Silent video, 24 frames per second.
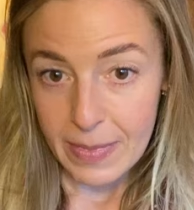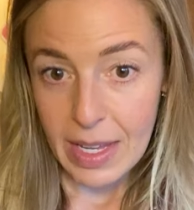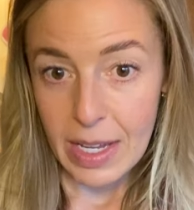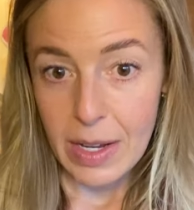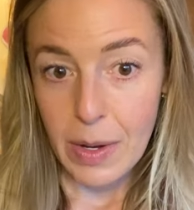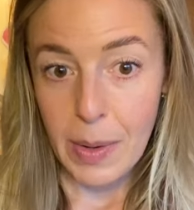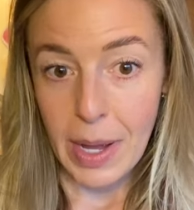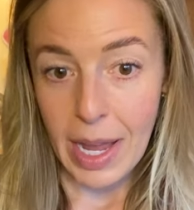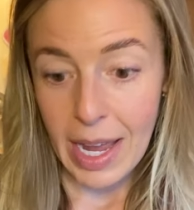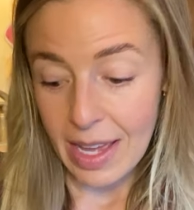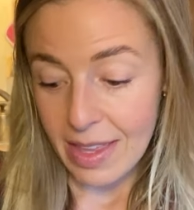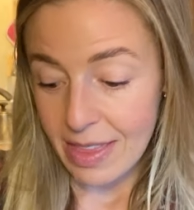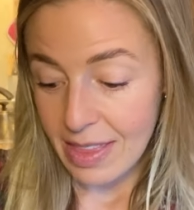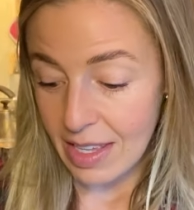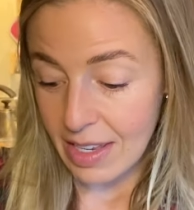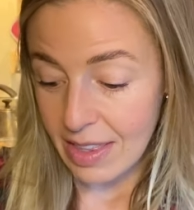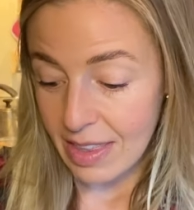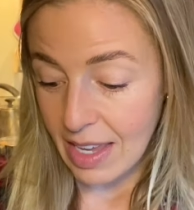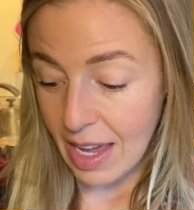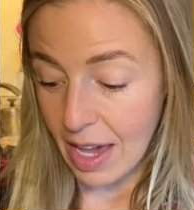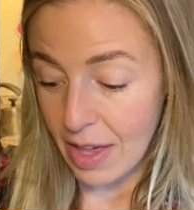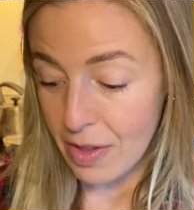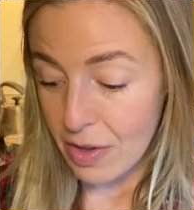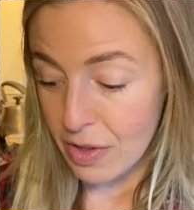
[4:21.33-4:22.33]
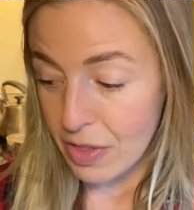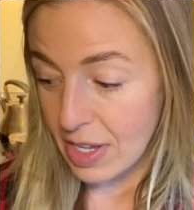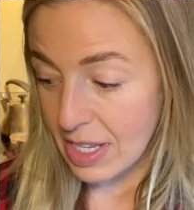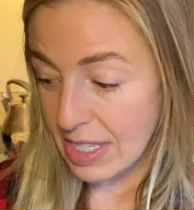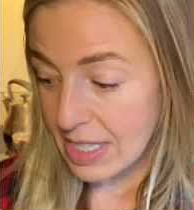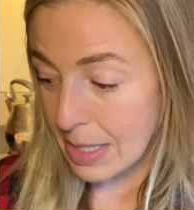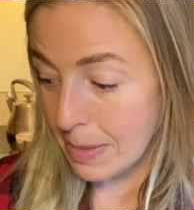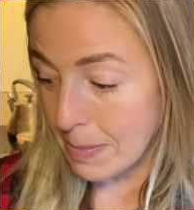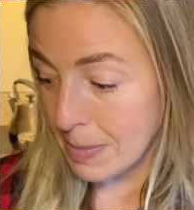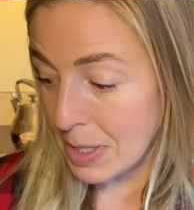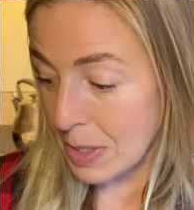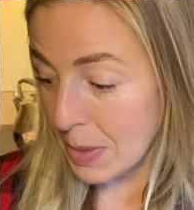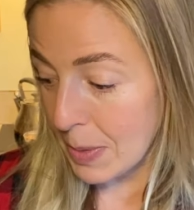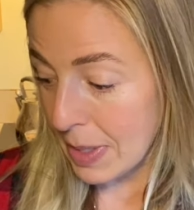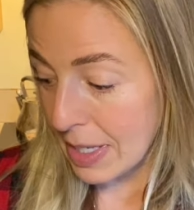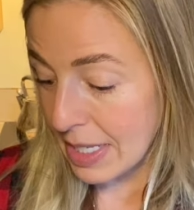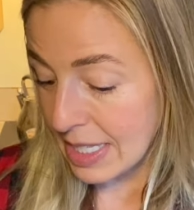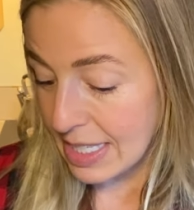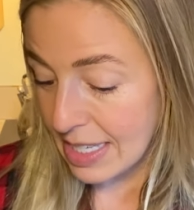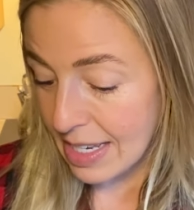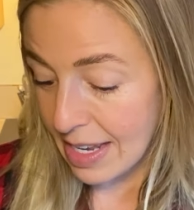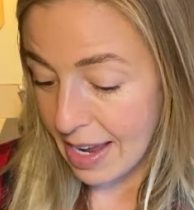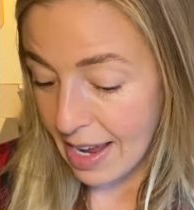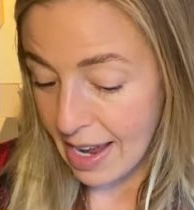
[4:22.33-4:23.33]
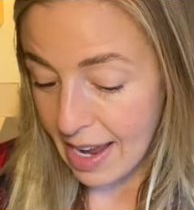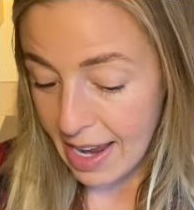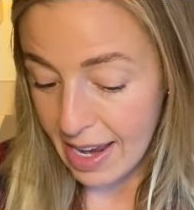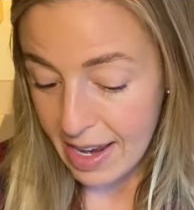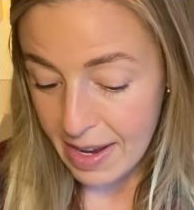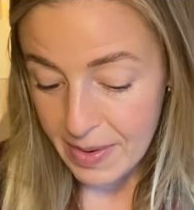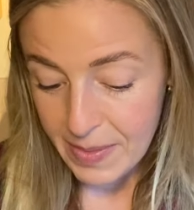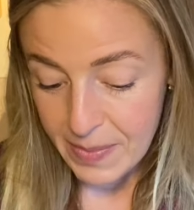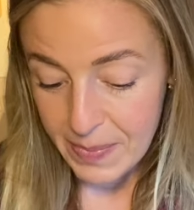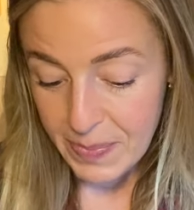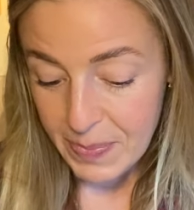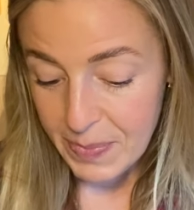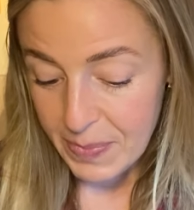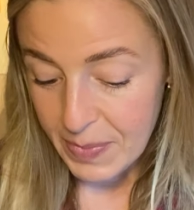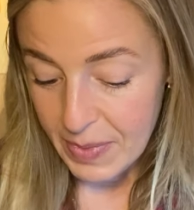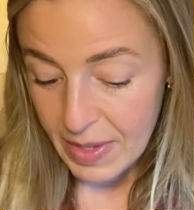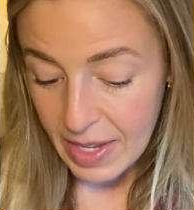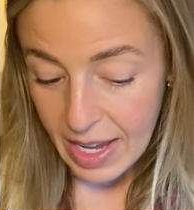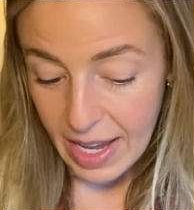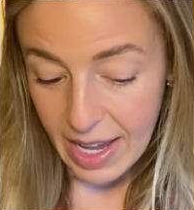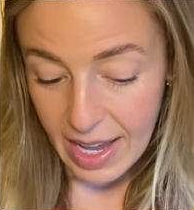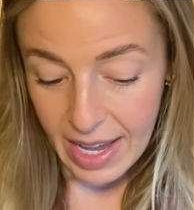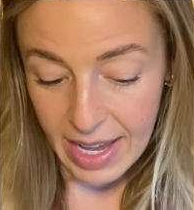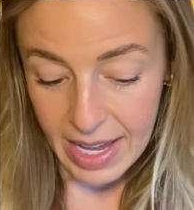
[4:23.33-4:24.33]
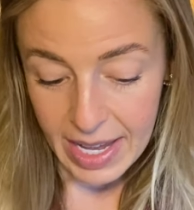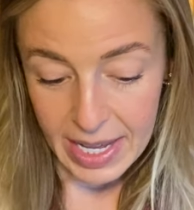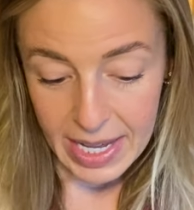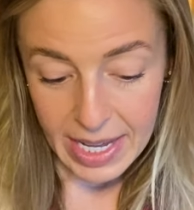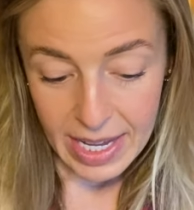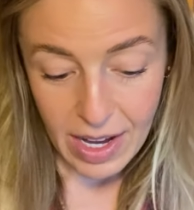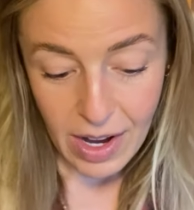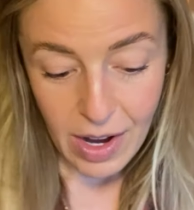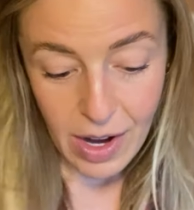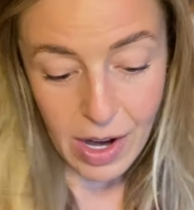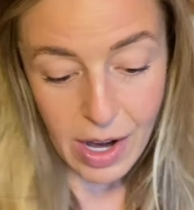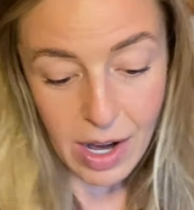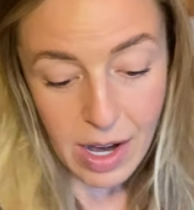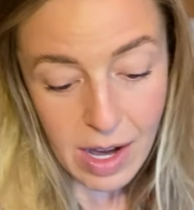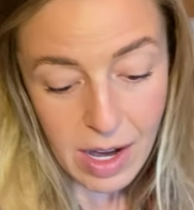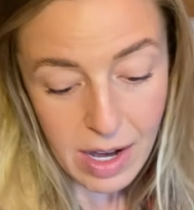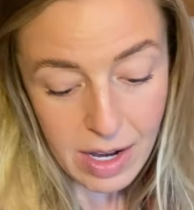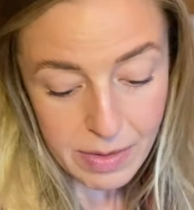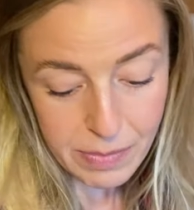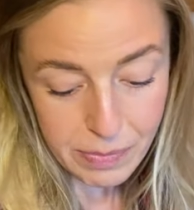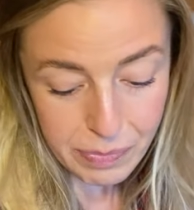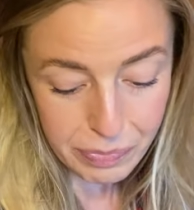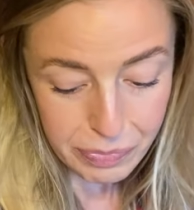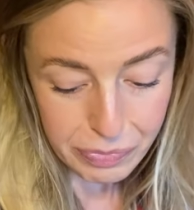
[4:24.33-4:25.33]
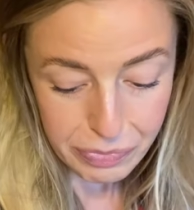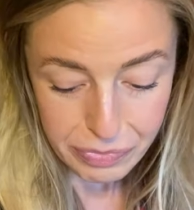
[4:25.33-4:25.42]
Okay, and then the other things I'm doing today are,